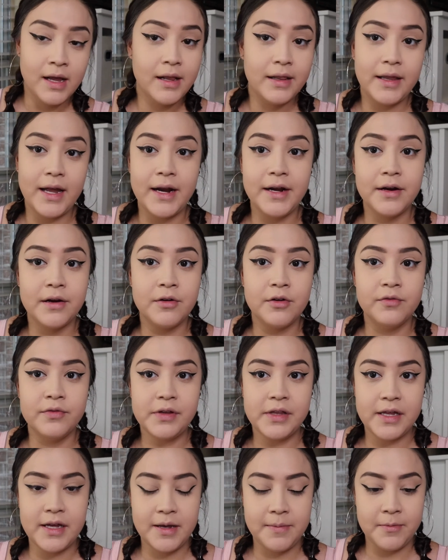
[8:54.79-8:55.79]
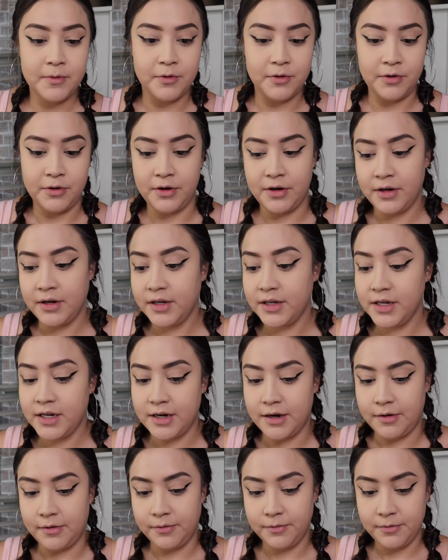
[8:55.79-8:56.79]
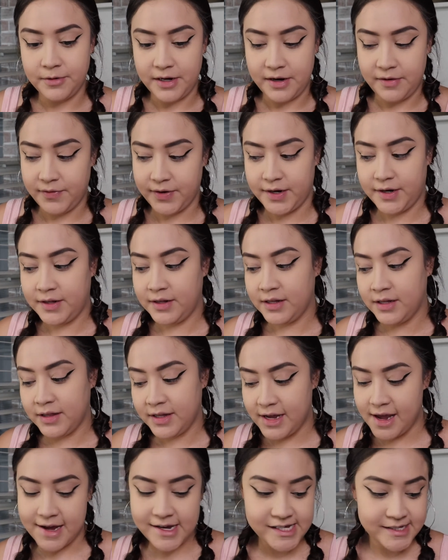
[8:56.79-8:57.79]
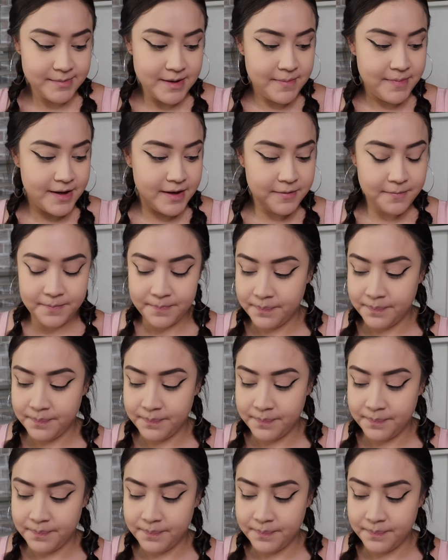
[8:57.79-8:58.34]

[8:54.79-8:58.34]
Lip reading: liner over them, or you know, whatever the case may be.